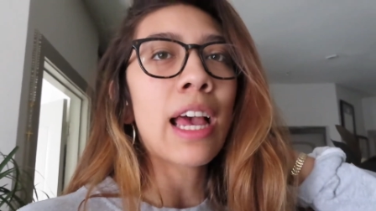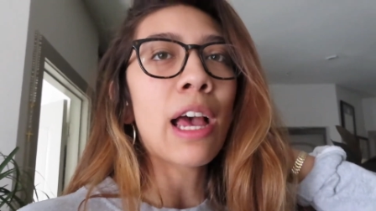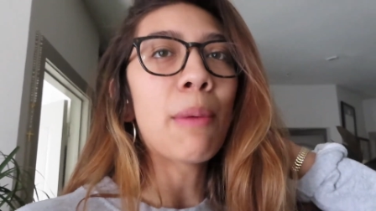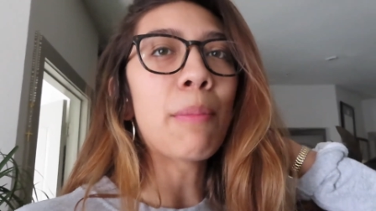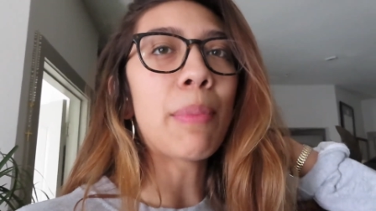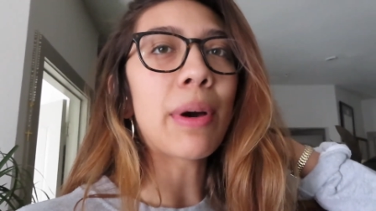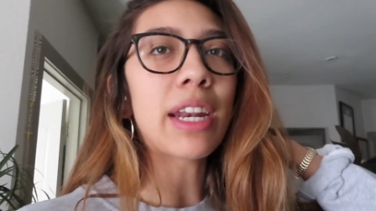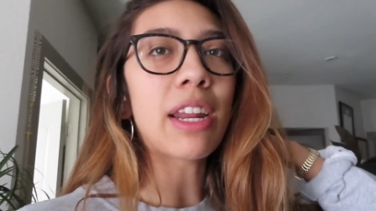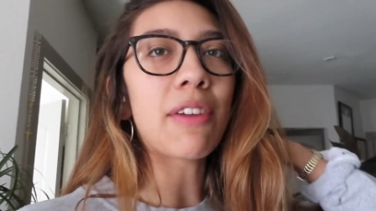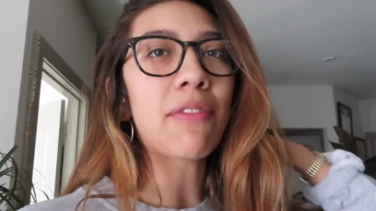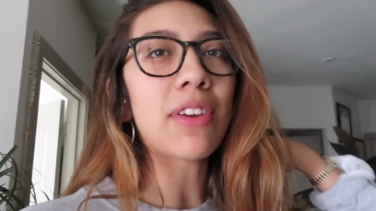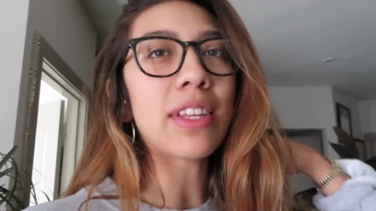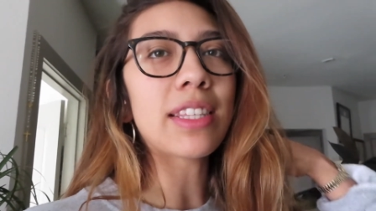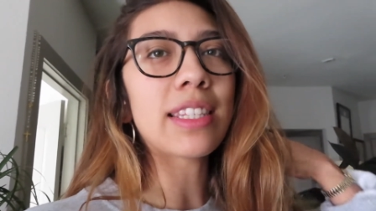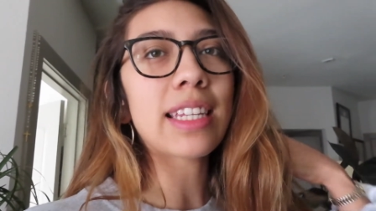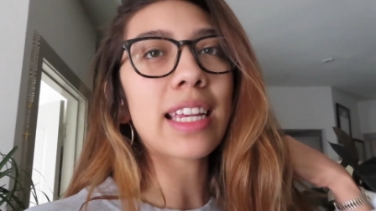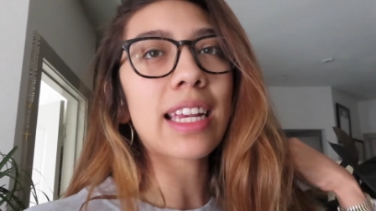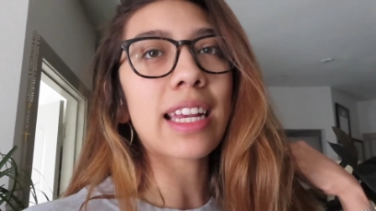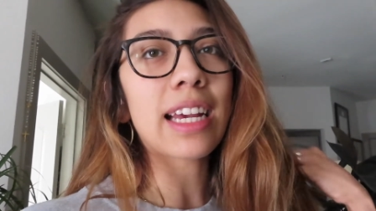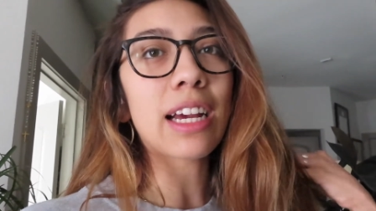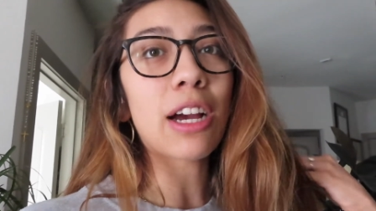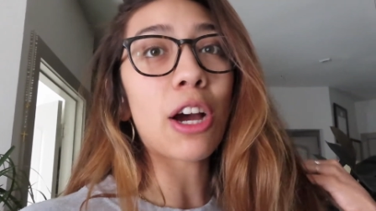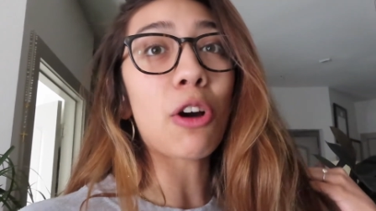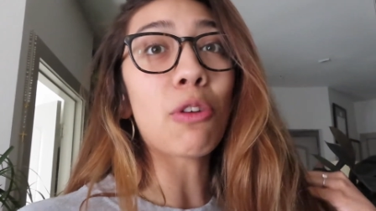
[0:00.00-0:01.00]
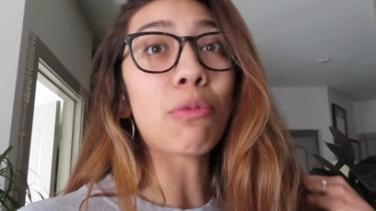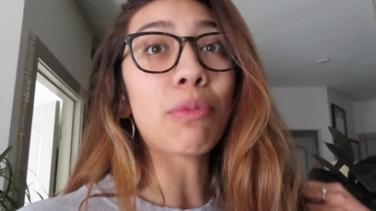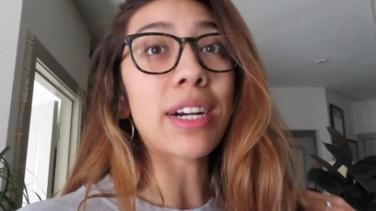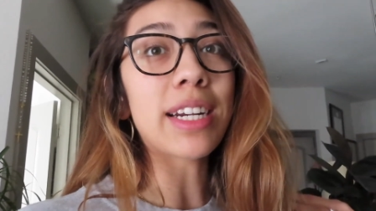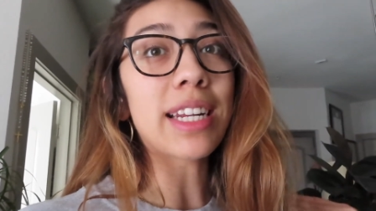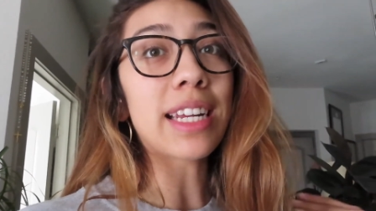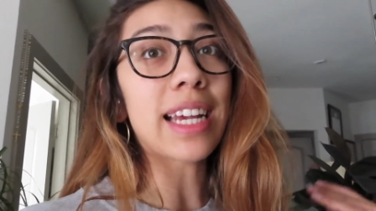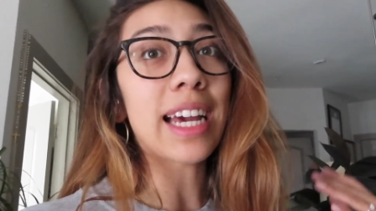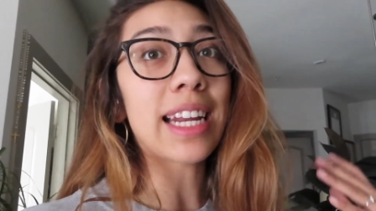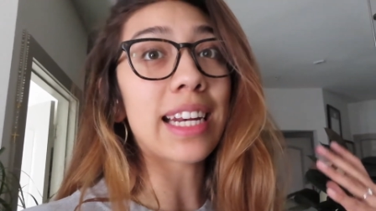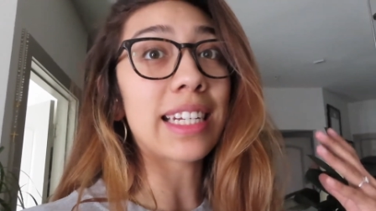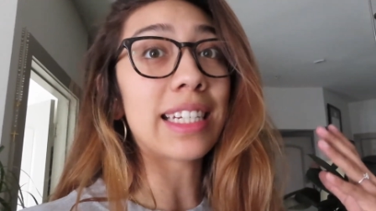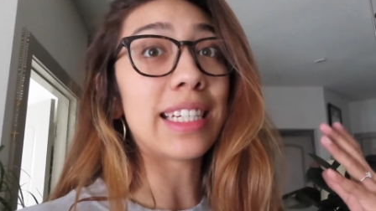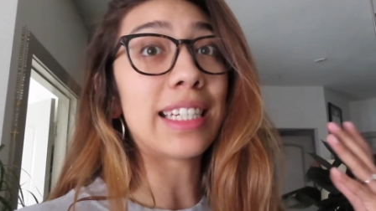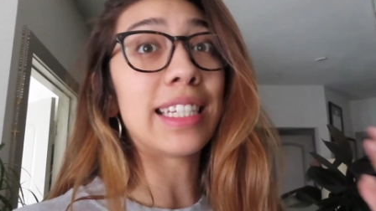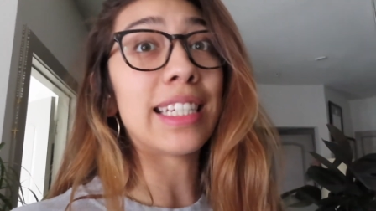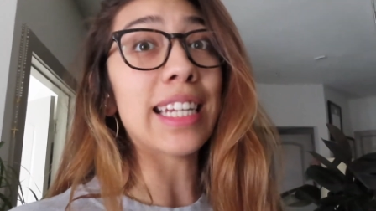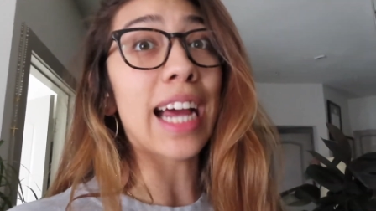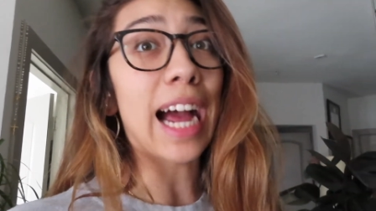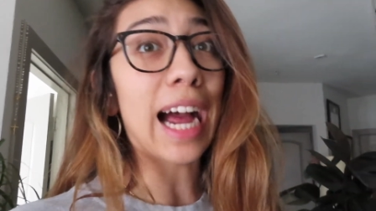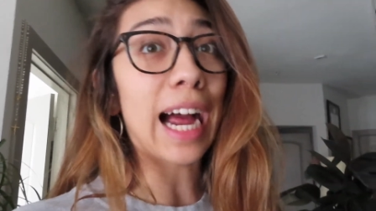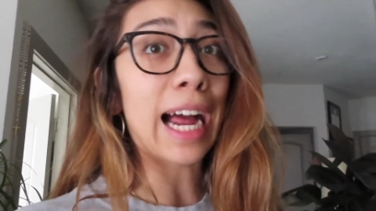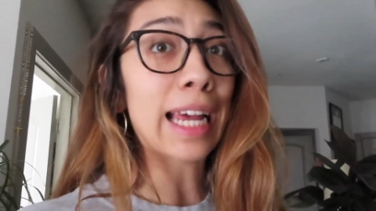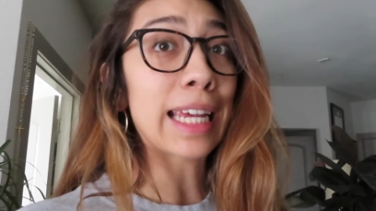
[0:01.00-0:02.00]
but if it's like already kind of
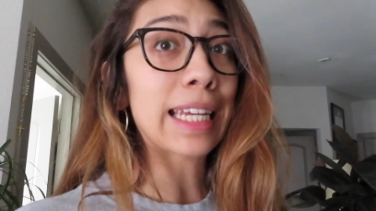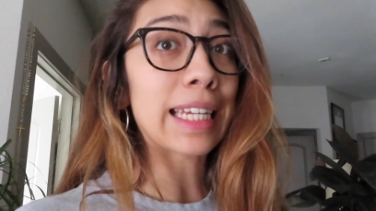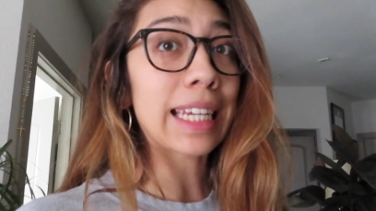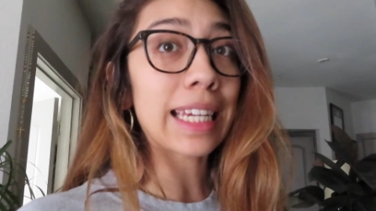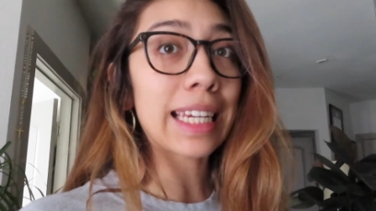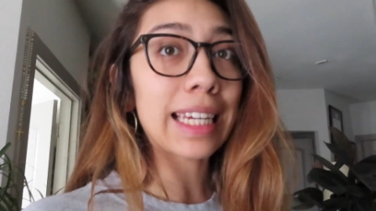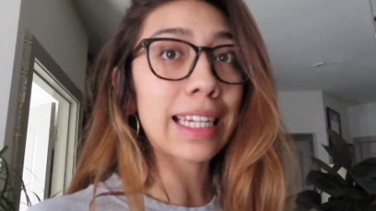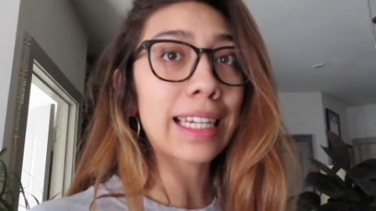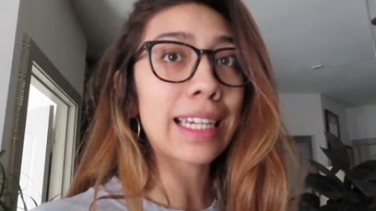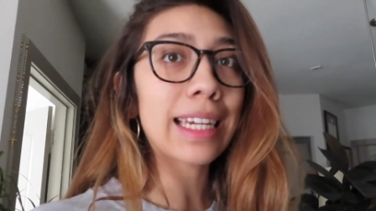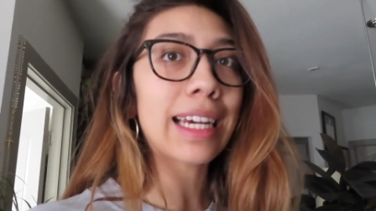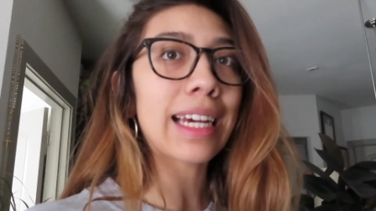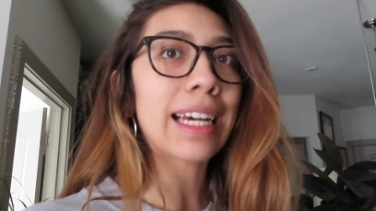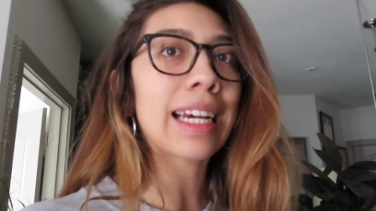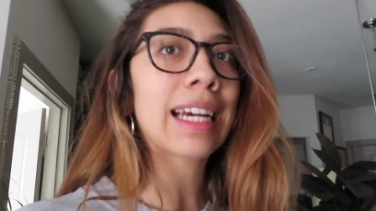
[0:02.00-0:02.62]
dying,